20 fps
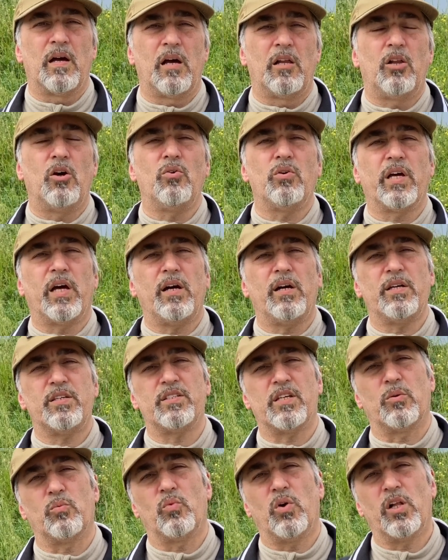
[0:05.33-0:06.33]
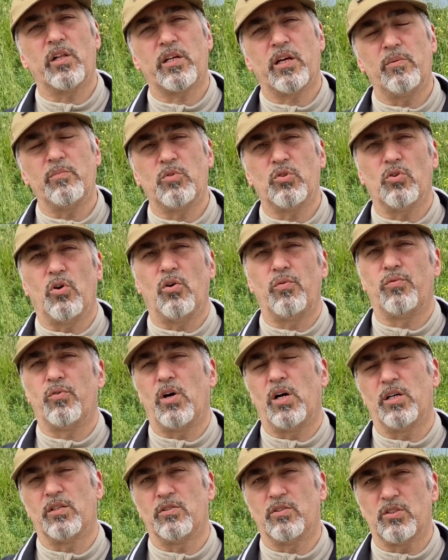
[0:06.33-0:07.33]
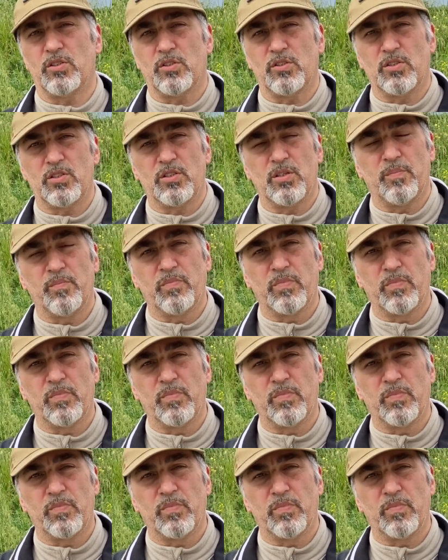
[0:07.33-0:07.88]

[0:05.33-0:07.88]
Hello guys and welcome to All for Hunters.